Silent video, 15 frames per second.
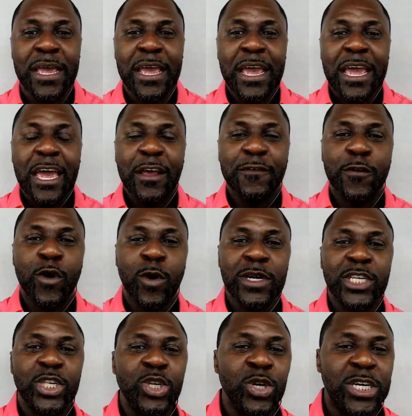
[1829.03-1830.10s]
And of
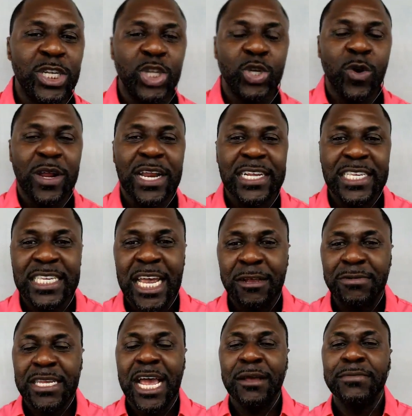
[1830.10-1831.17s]
course, you can join us same
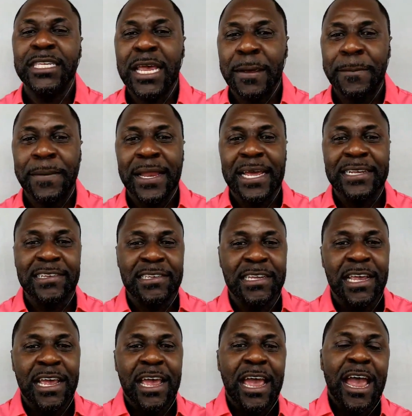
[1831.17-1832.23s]
time, same place
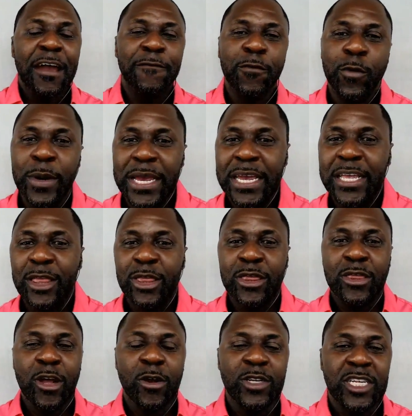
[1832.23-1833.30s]
every week,
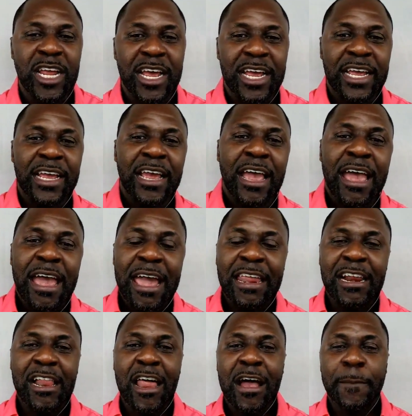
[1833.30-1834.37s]
Thursday, 8
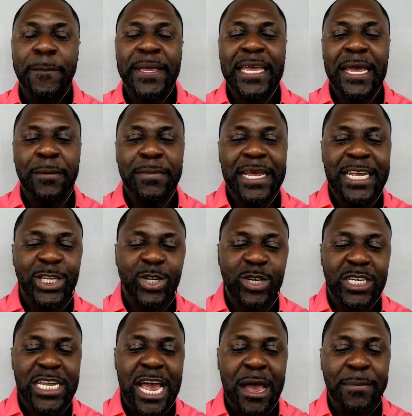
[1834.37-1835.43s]
o'clock p.m. Eastern
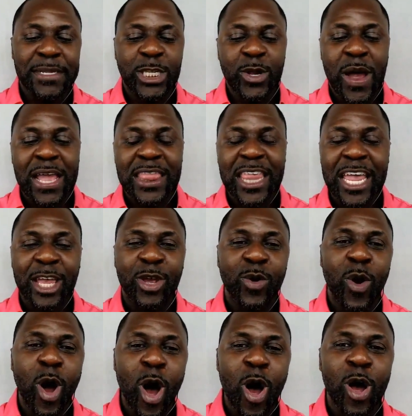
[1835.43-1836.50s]
time. And so I thank you
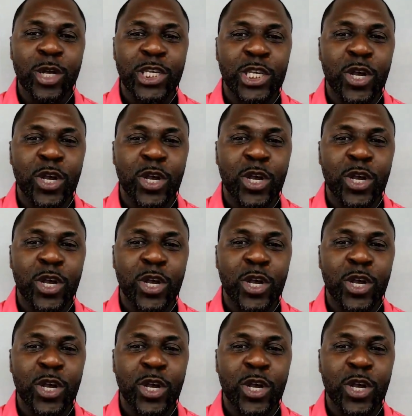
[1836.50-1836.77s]
all so